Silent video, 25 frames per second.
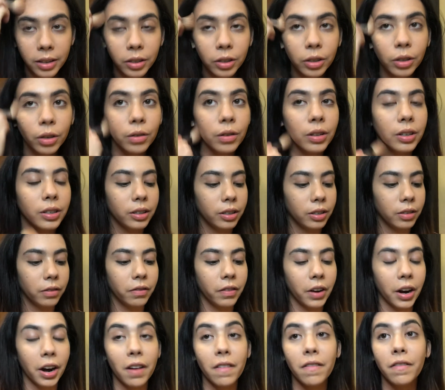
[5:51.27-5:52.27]
So this is a
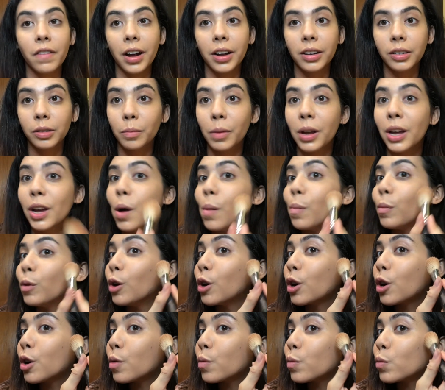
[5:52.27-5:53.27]
very fast makeup
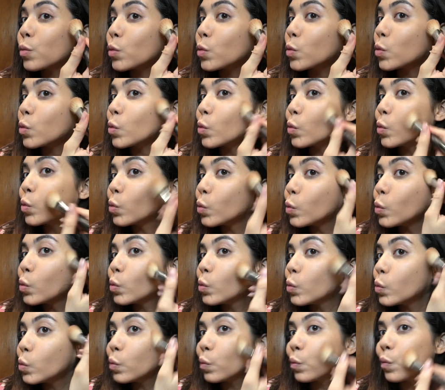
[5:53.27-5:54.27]
look.
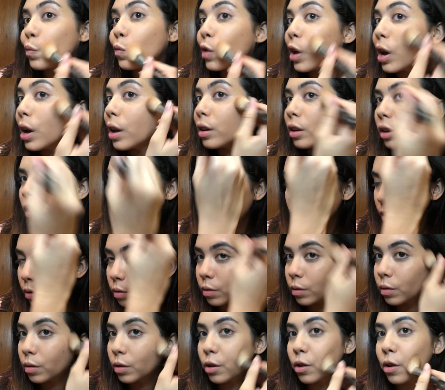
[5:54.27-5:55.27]
And then, you know,
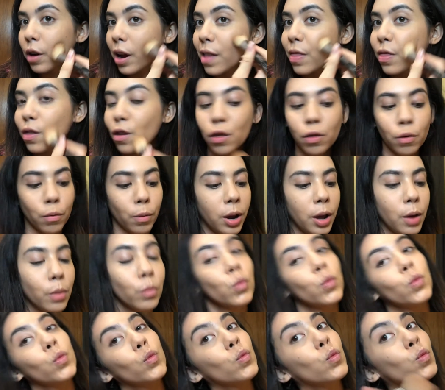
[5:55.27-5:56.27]
create the three.
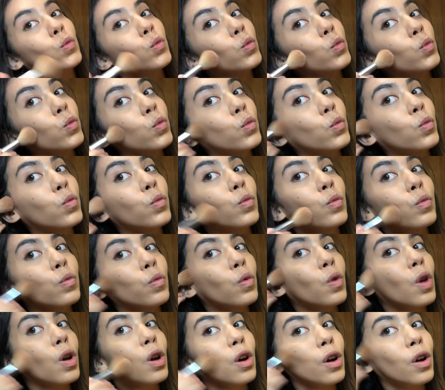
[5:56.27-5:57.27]

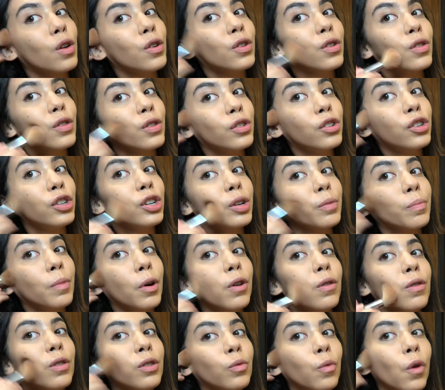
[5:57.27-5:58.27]
Under the
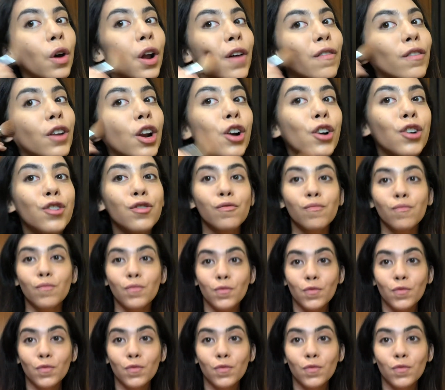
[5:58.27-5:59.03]
cheekbone is what I've learned.